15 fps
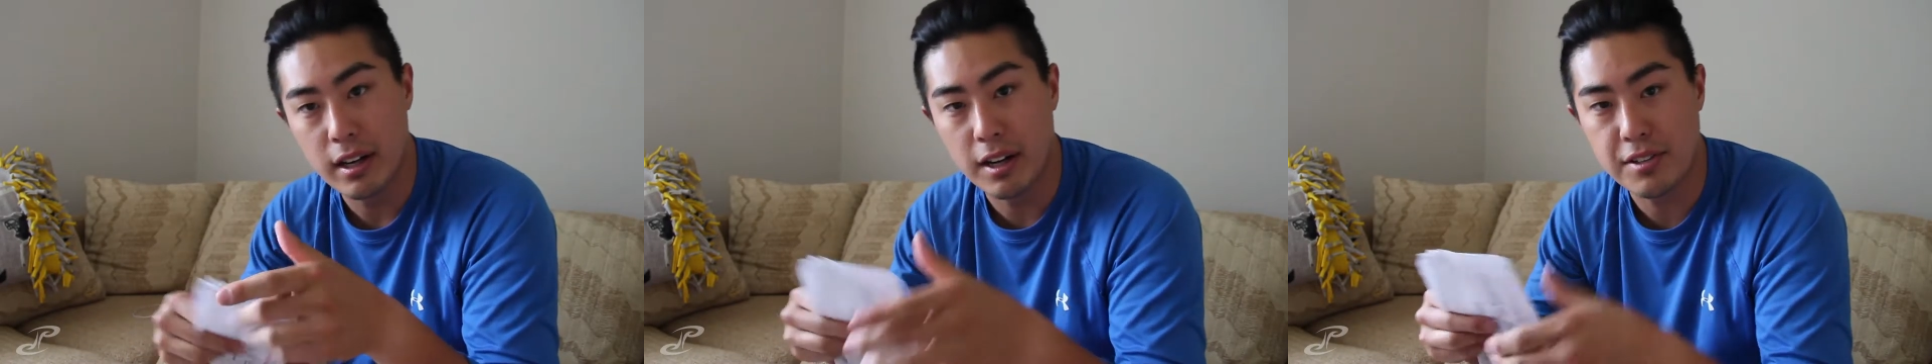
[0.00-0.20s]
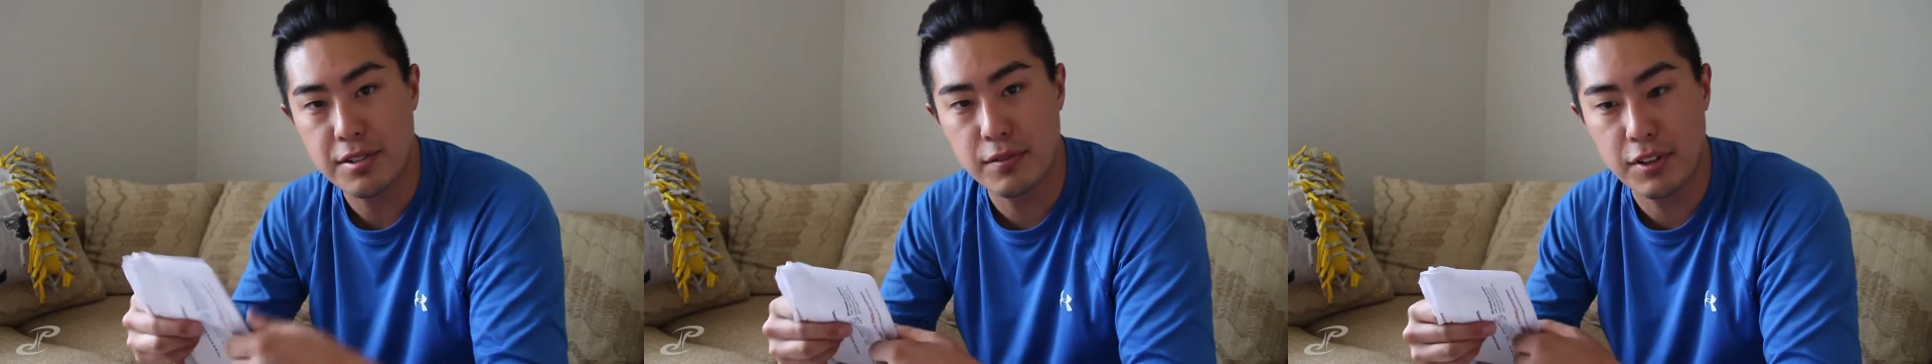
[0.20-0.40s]

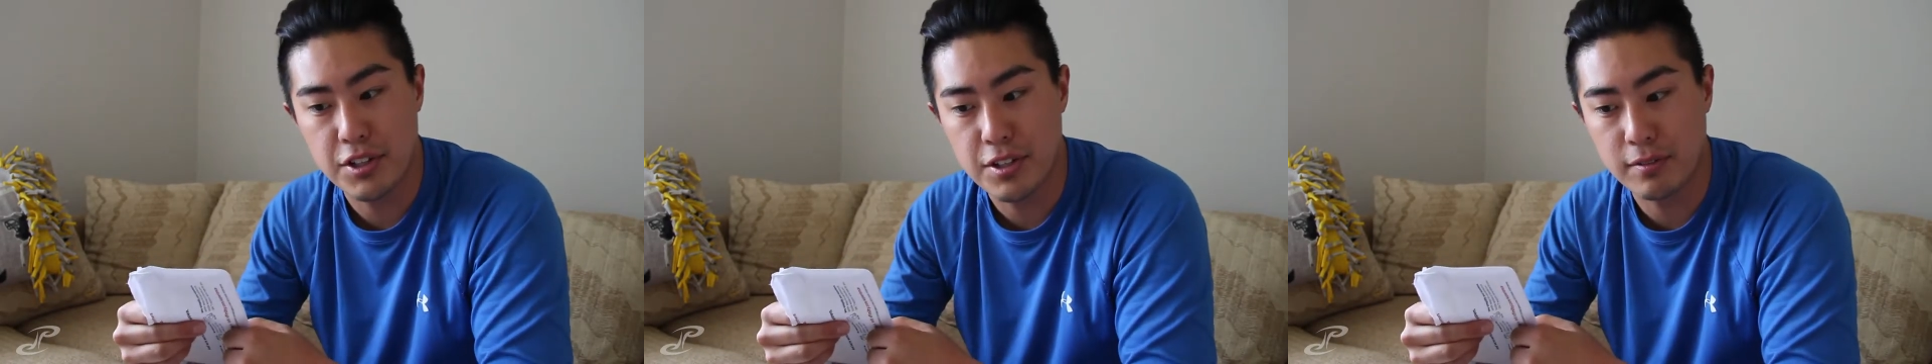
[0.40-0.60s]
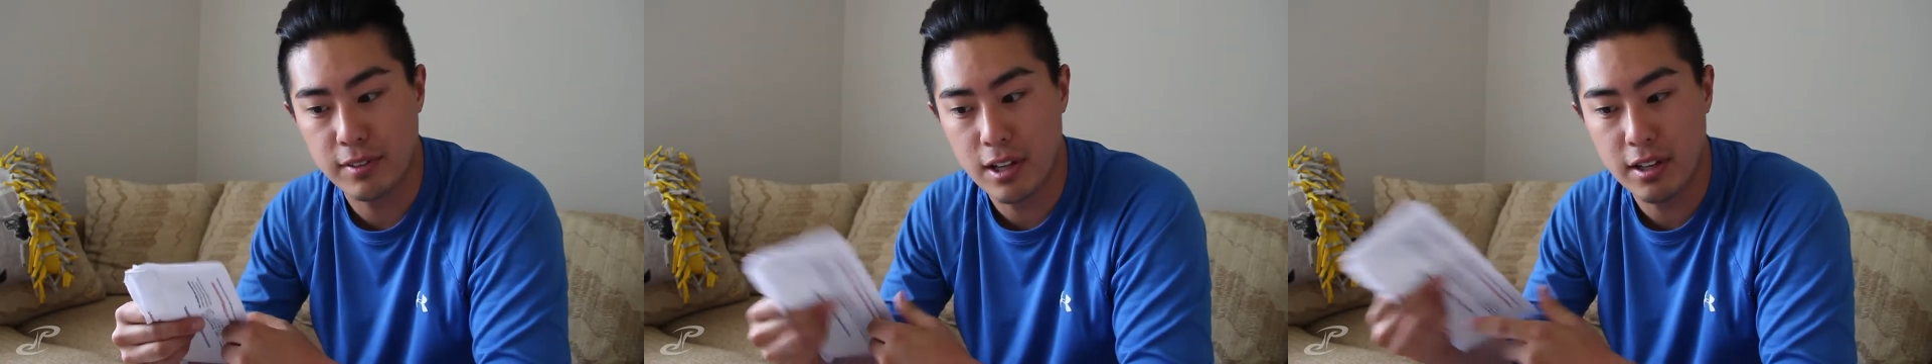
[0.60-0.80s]
I also
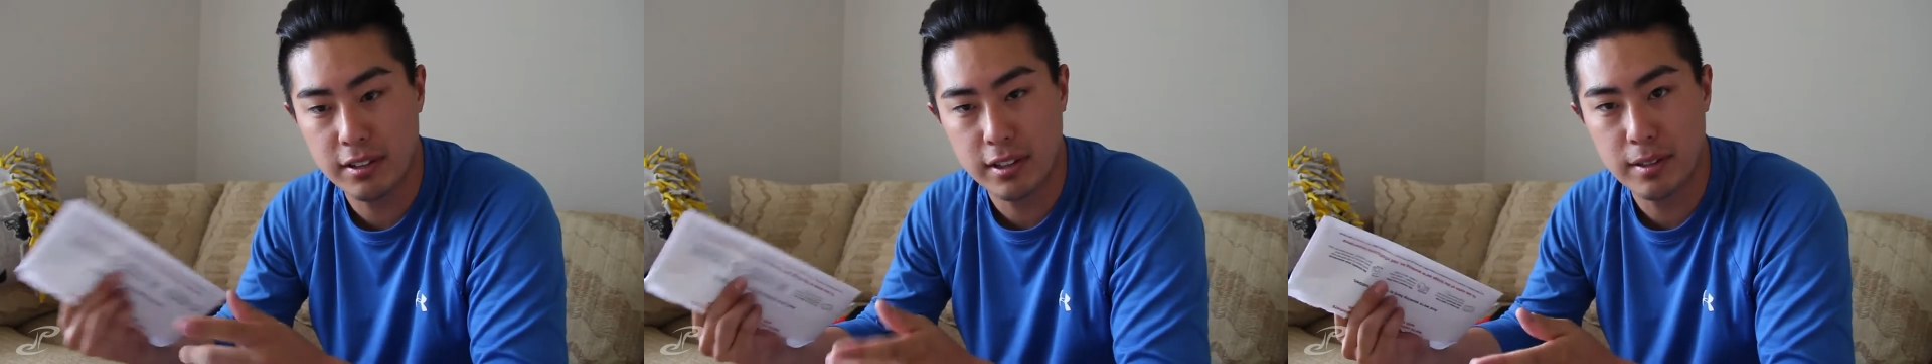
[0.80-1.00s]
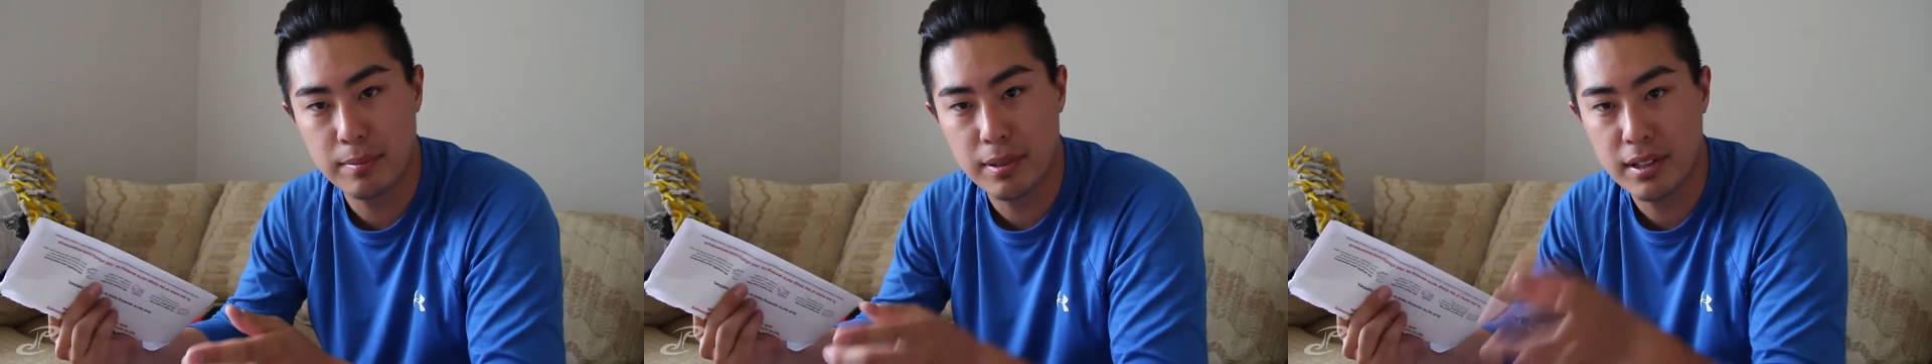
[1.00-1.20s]
finished a
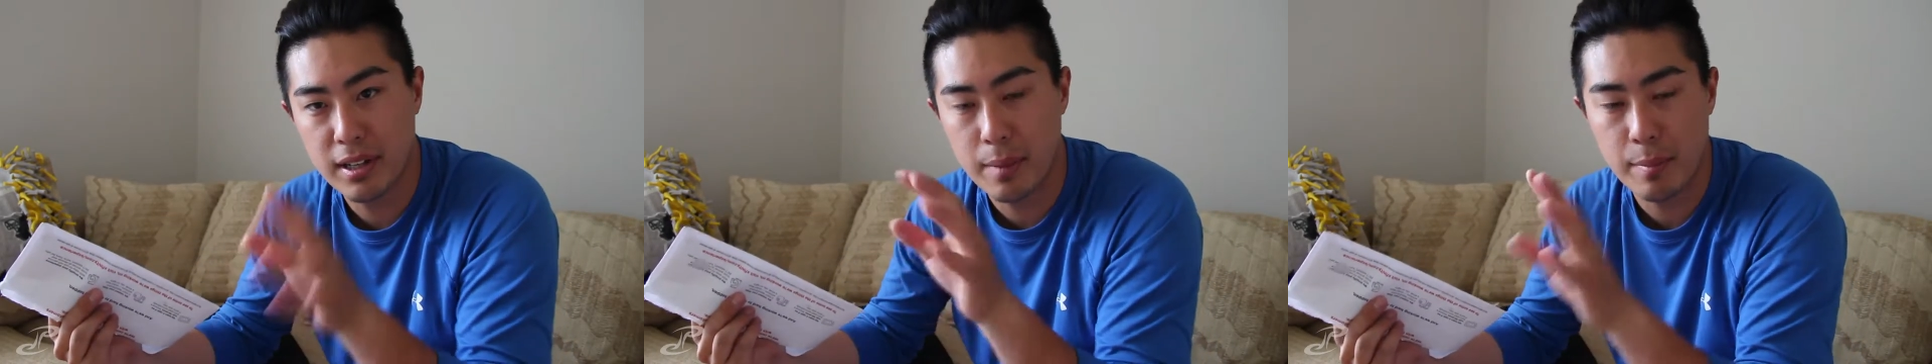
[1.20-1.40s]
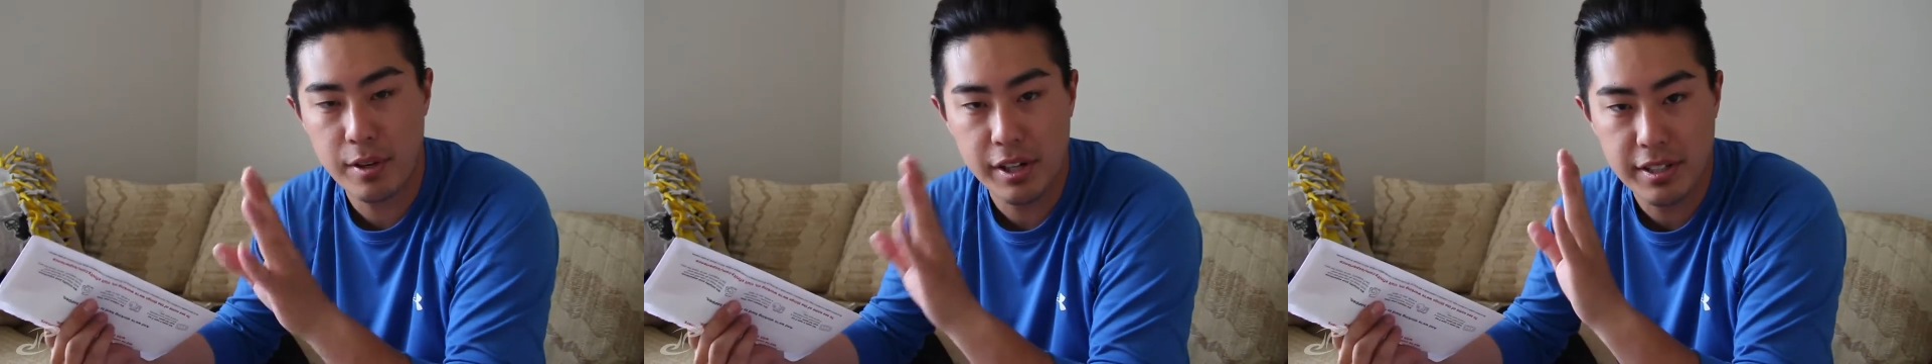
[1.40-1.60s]
vlog up.
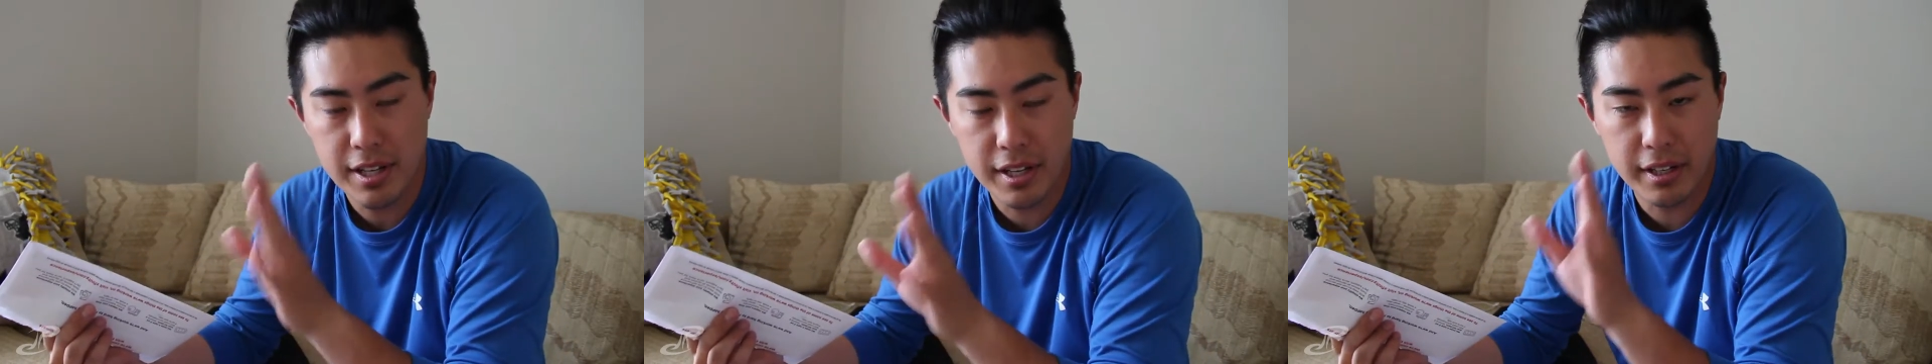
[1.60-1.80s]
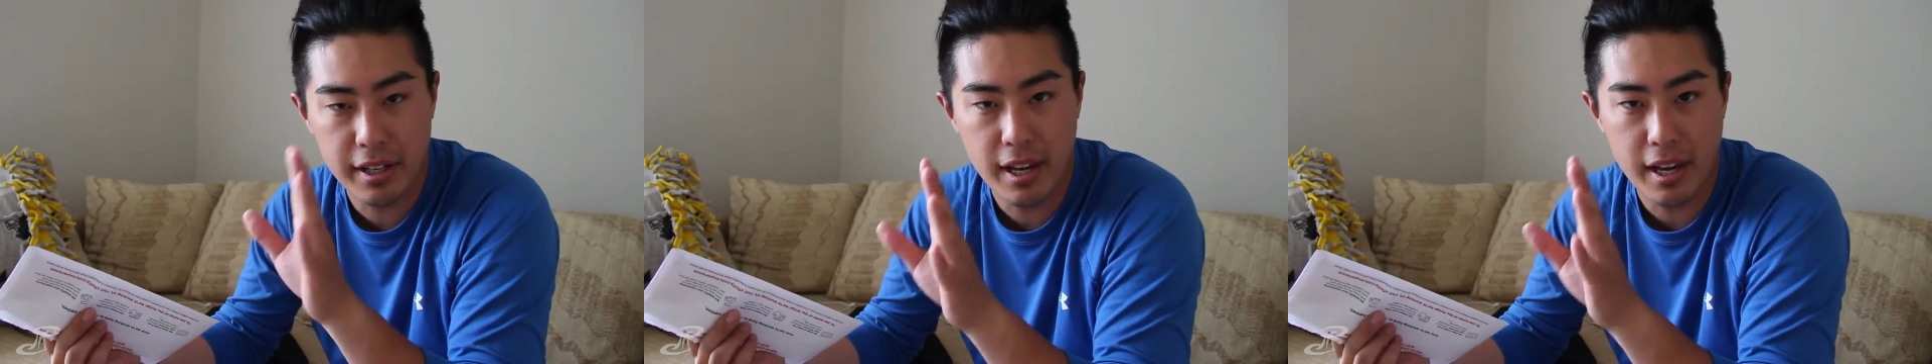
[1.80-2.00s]
I'm gonna
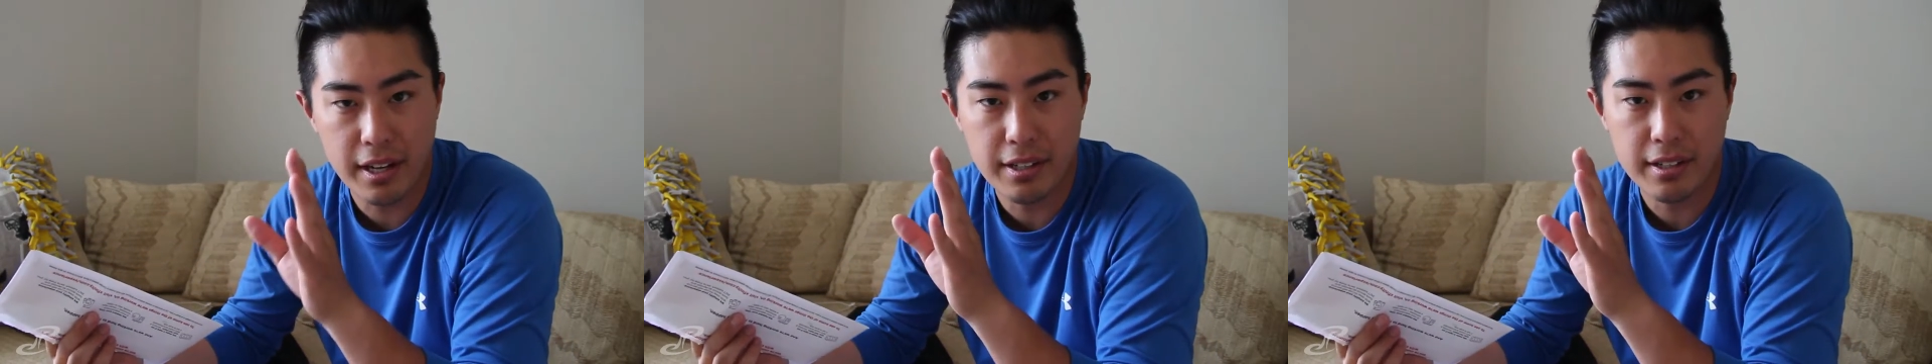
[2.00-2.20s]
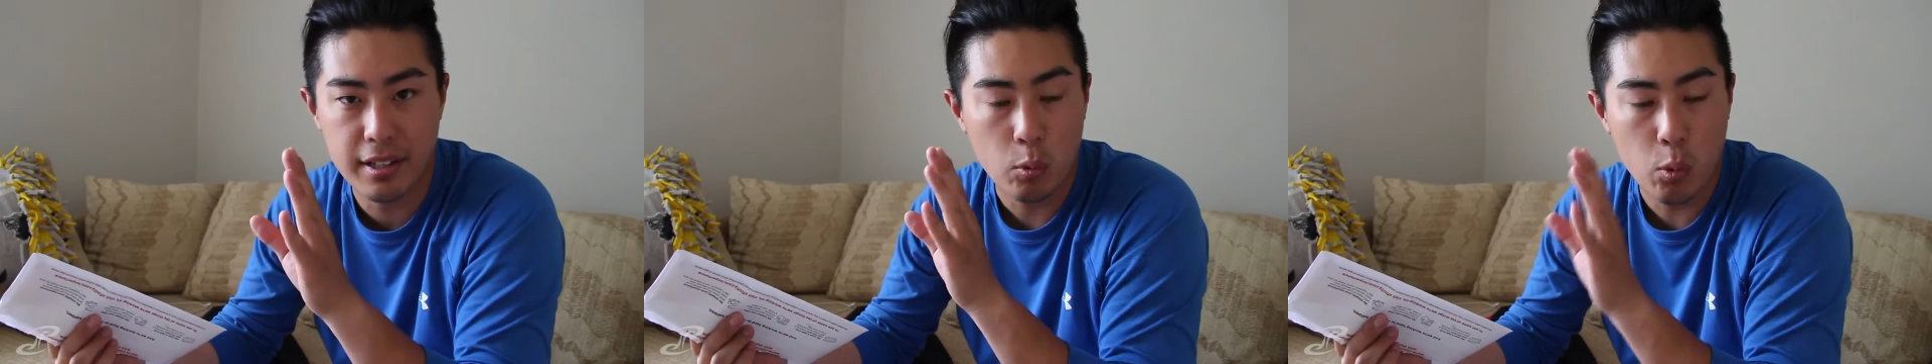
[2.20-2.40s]
dedicate